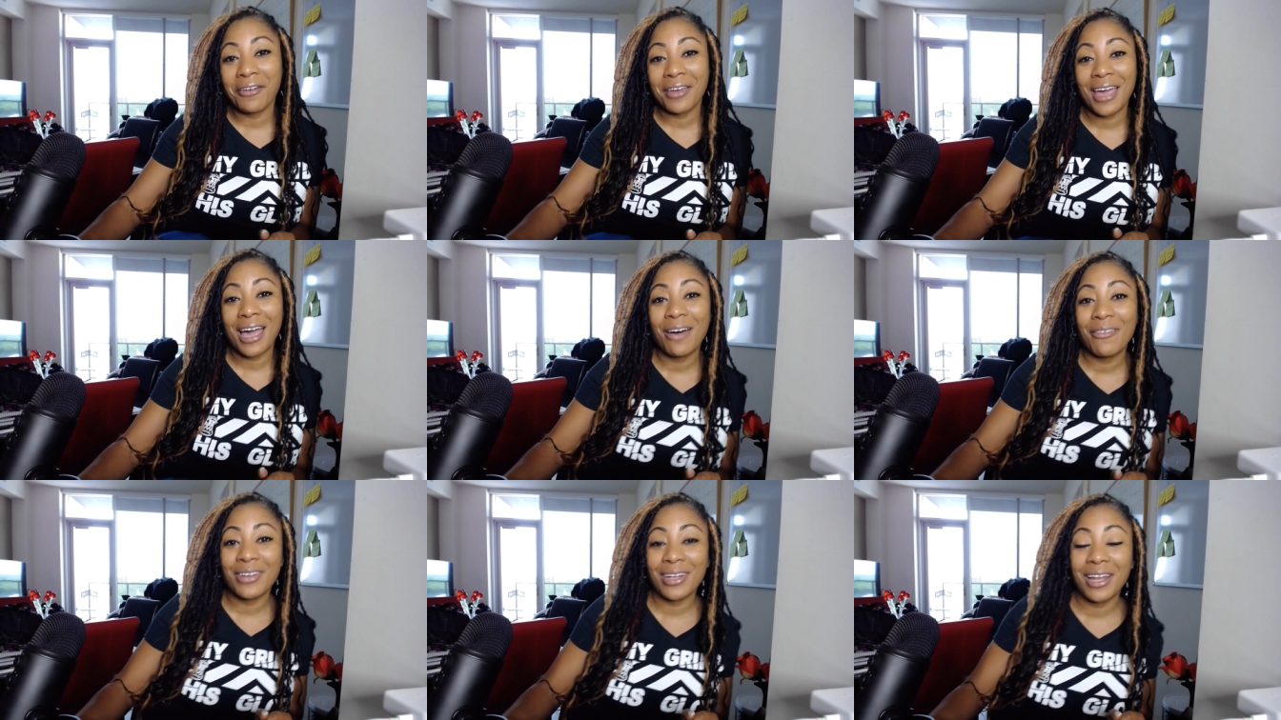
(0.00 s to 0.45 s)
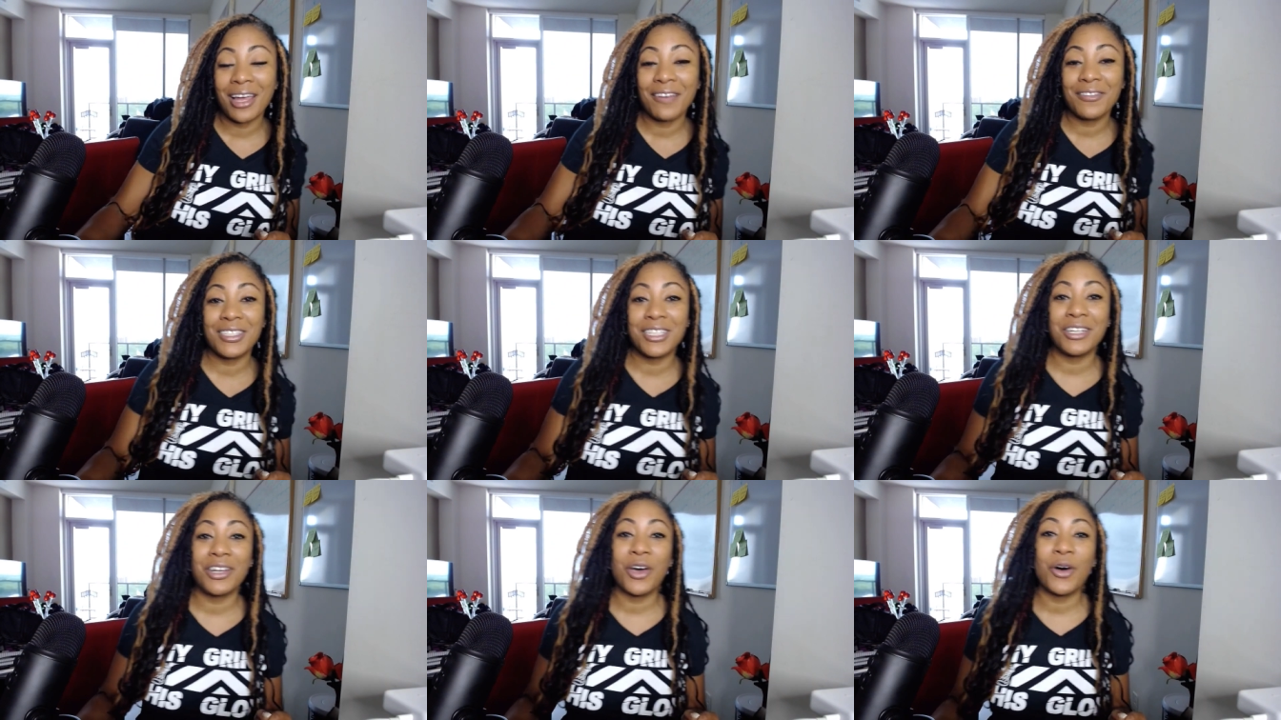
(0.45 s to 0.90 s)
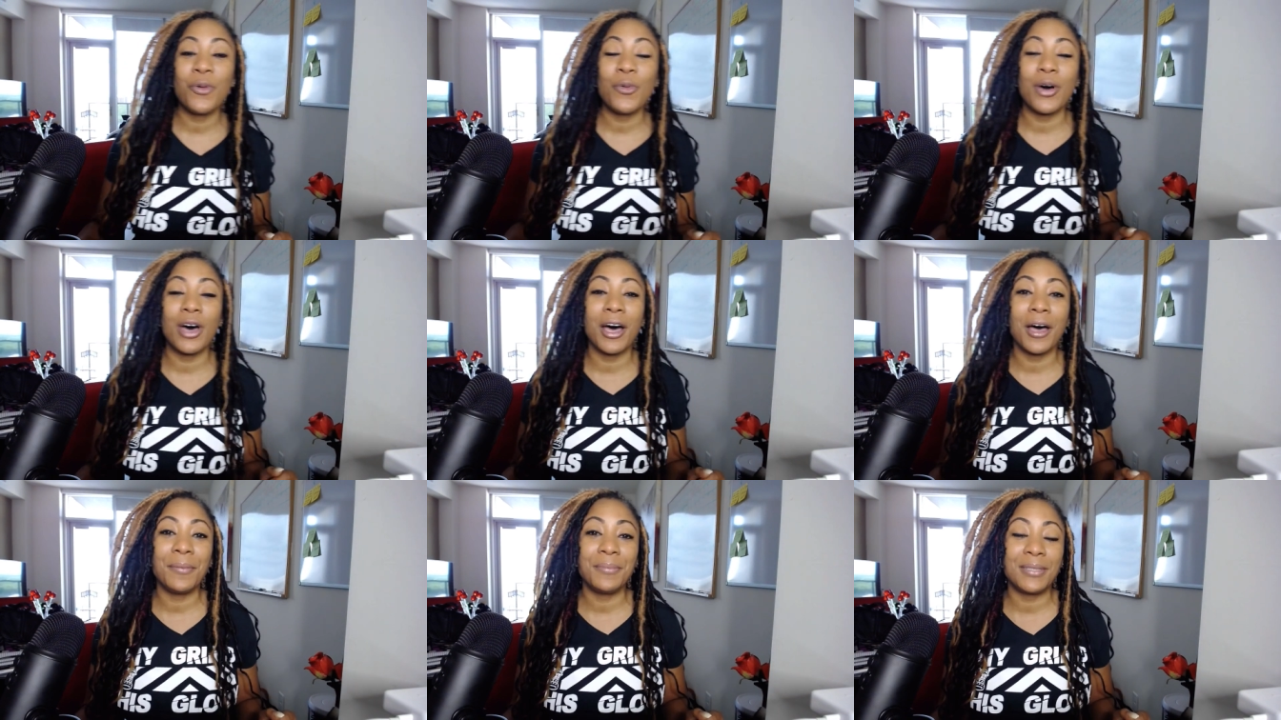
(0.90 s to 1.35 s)
Okay, I would love to know
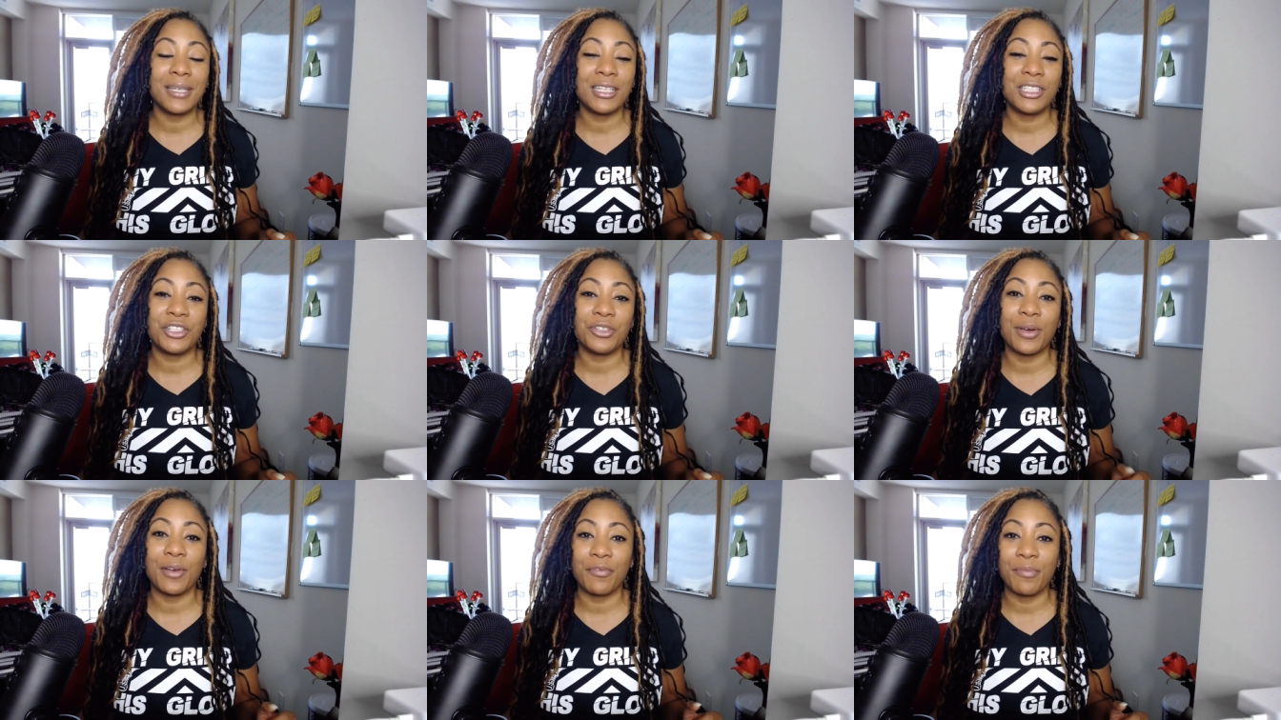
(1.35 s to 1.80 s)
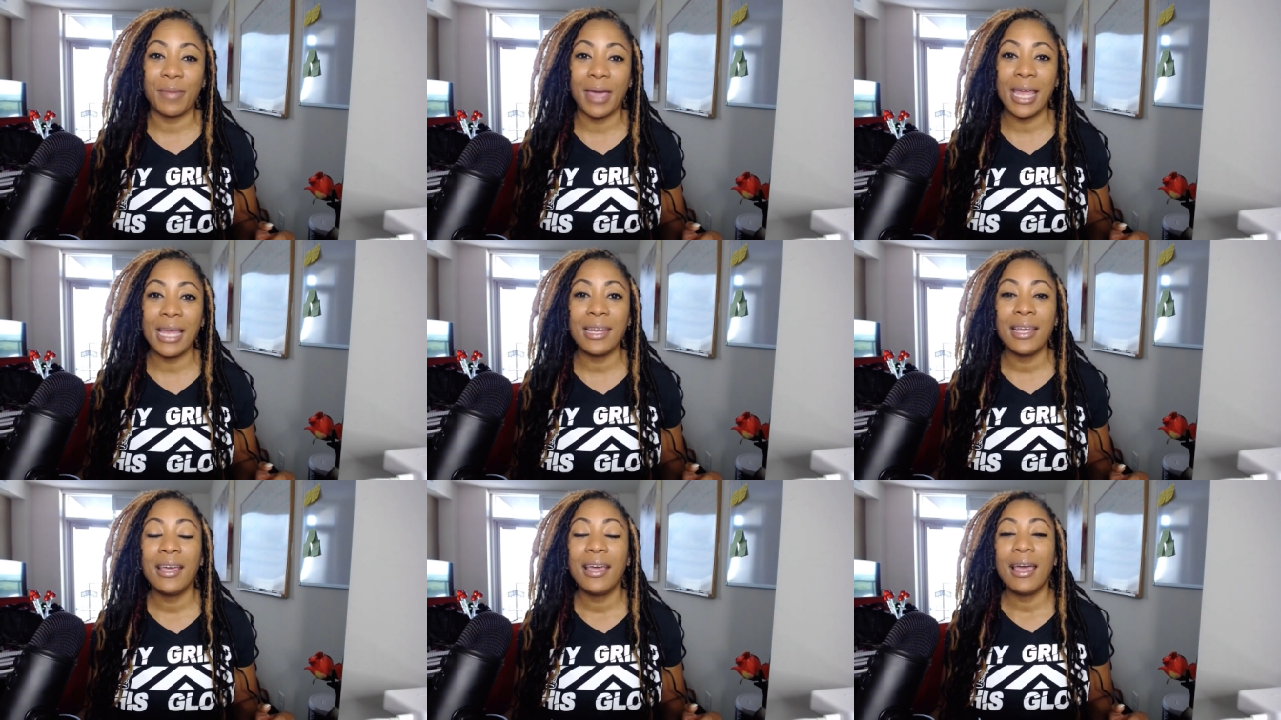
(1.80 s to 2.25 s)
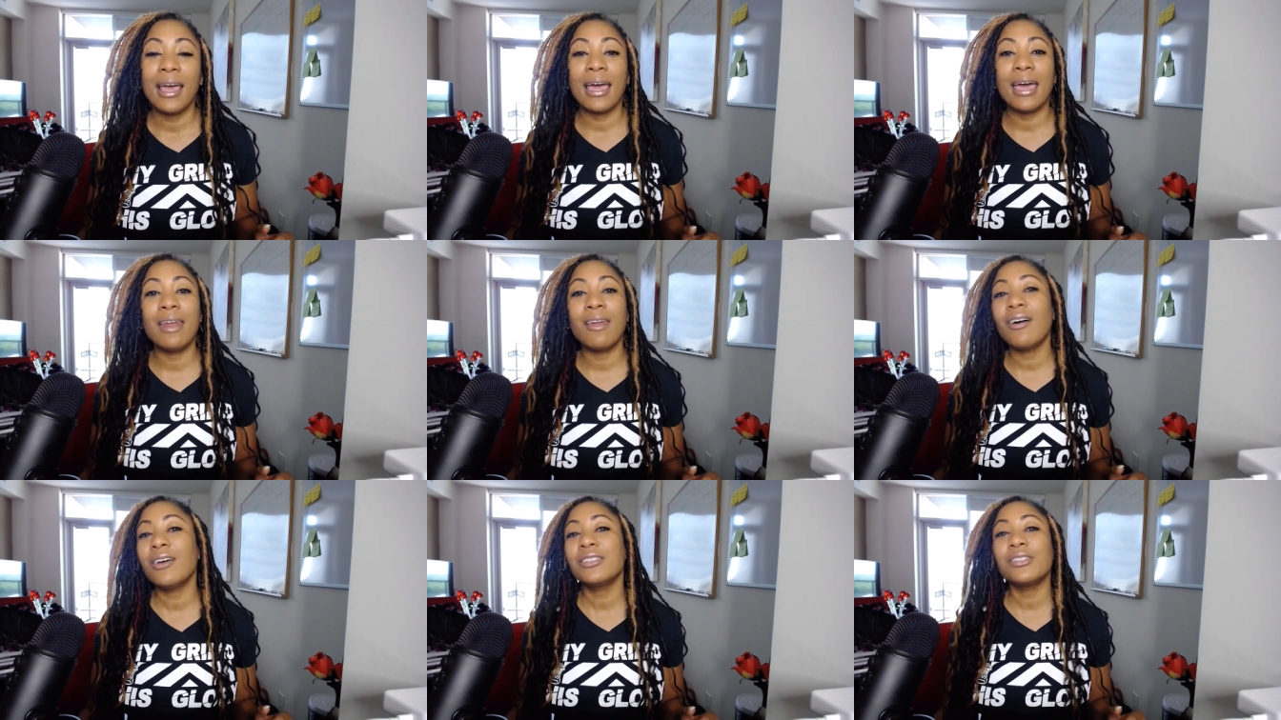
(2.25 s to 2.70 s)
what updates you have made
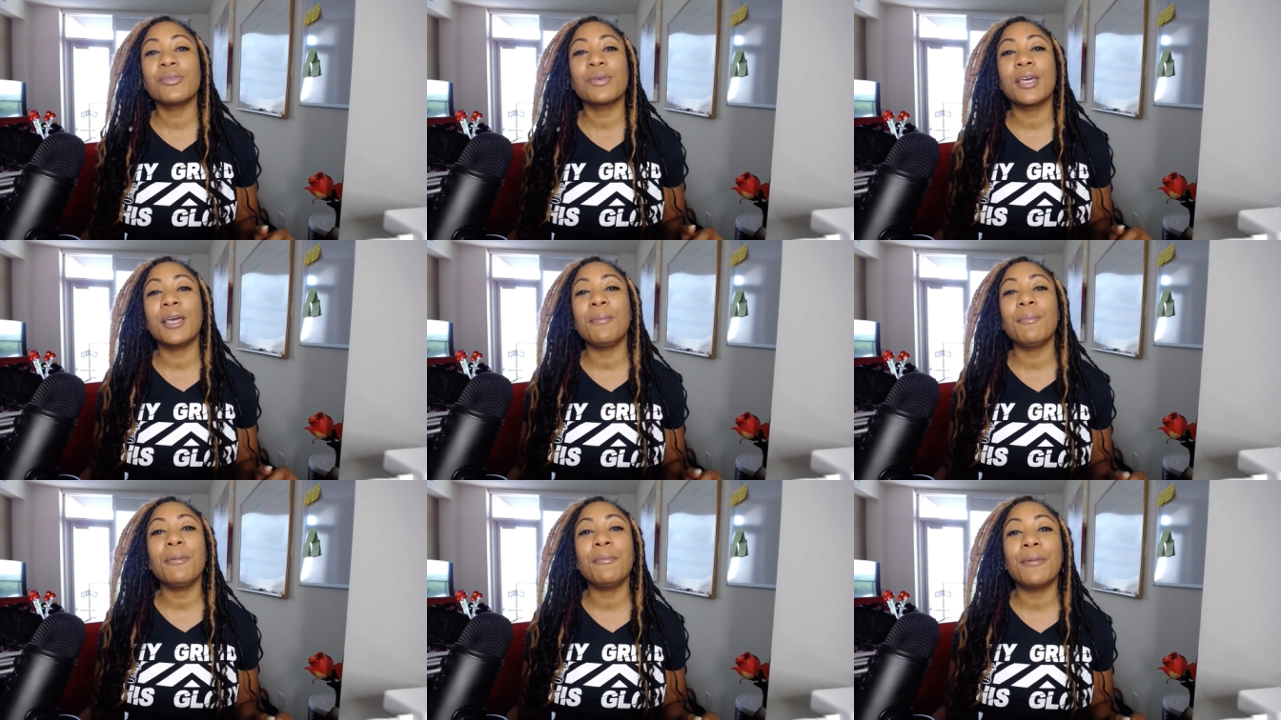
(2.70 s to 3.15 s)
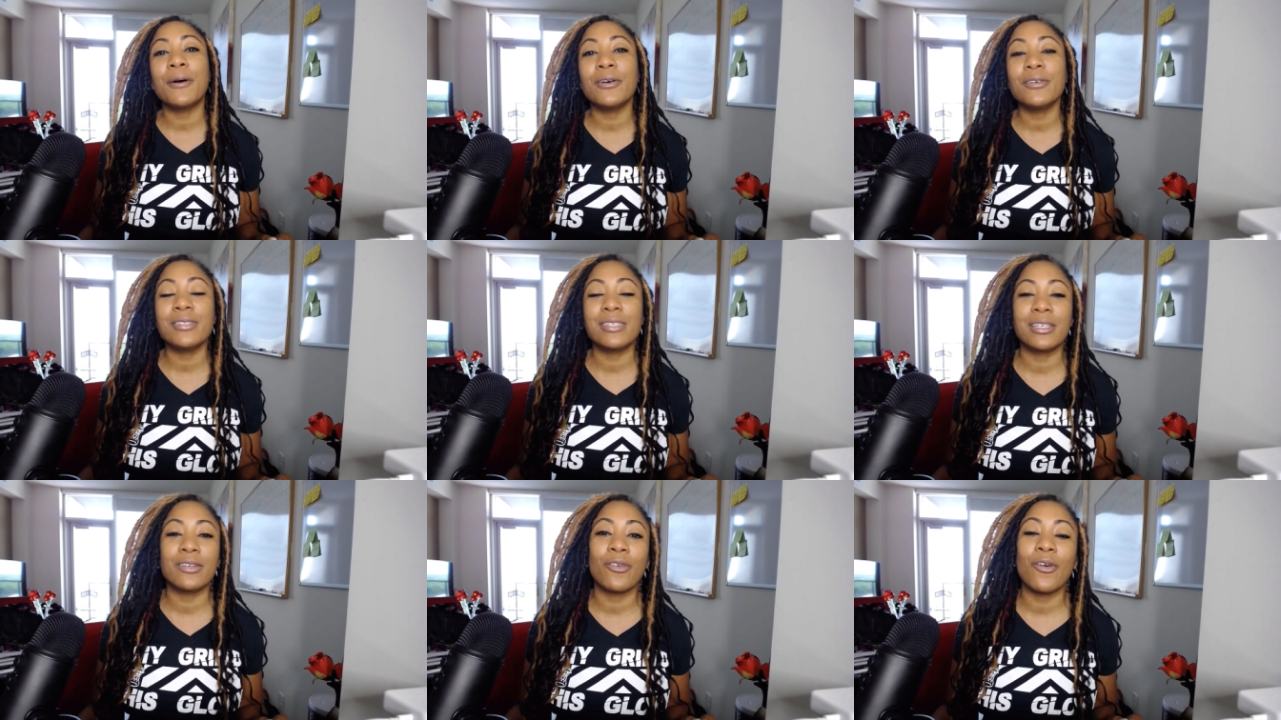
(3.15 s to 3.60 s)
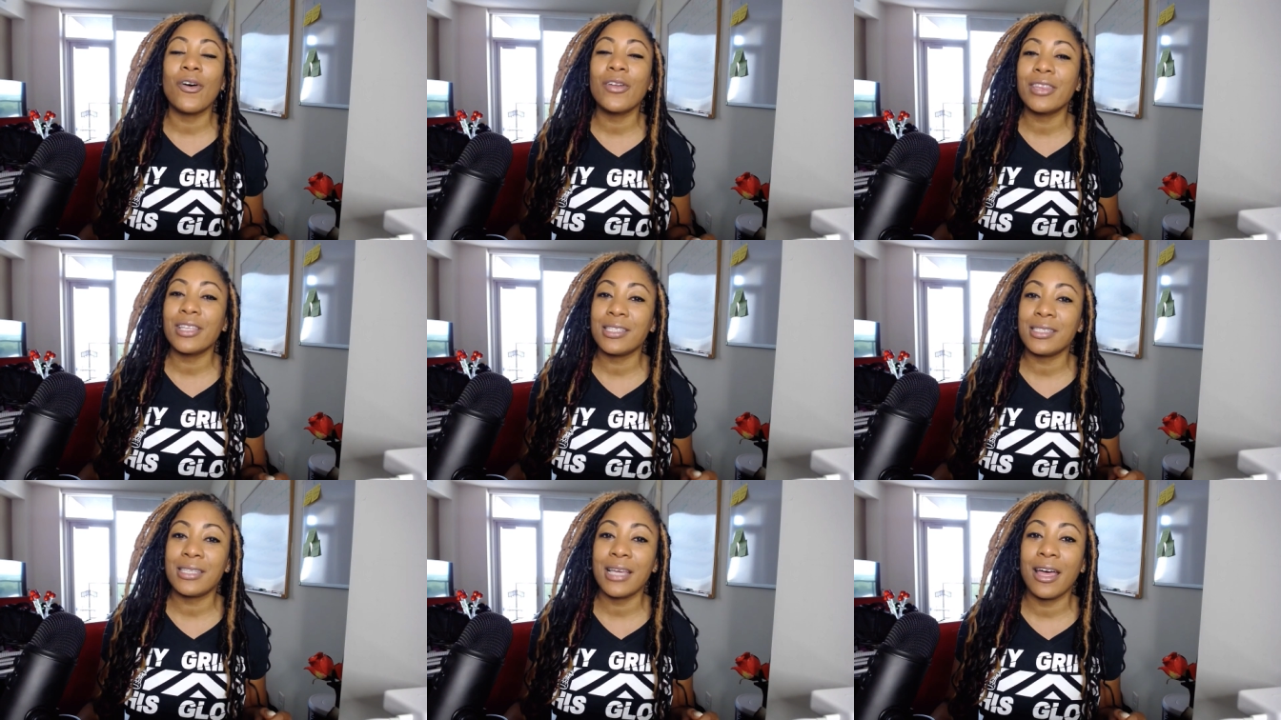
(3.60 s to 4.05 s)
and also keep me posted on
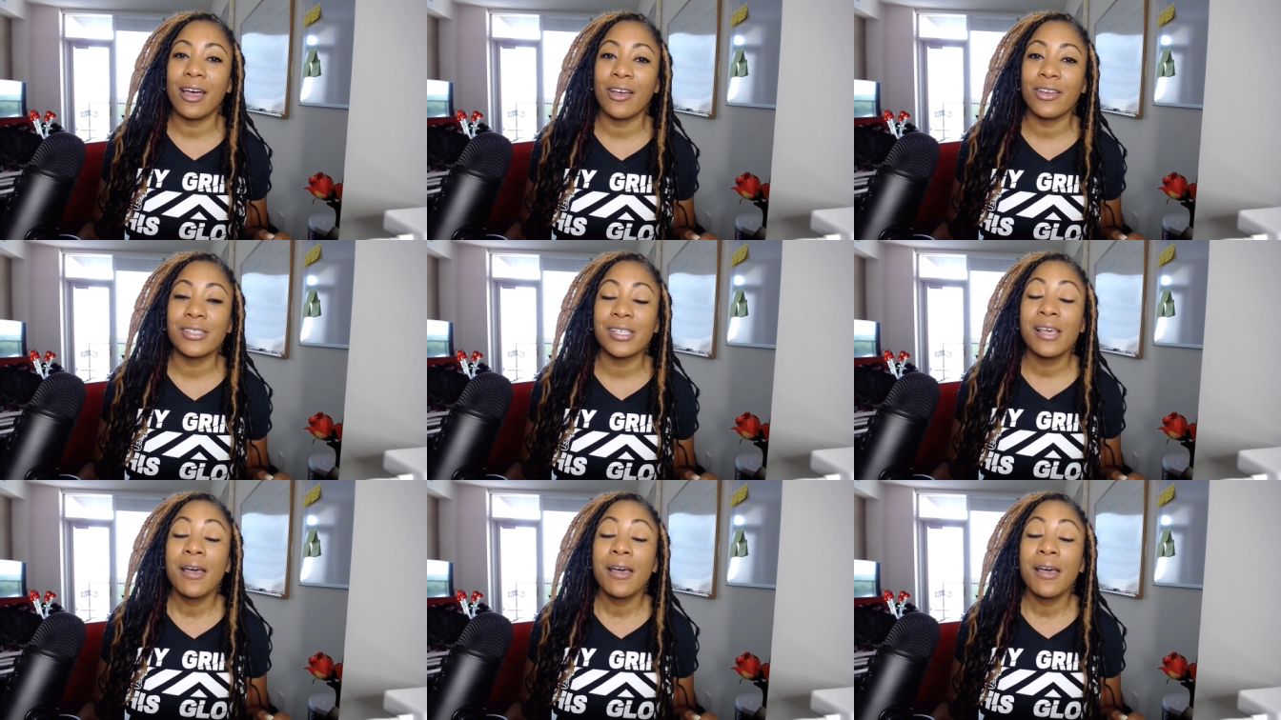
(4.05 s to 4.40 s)
the sales.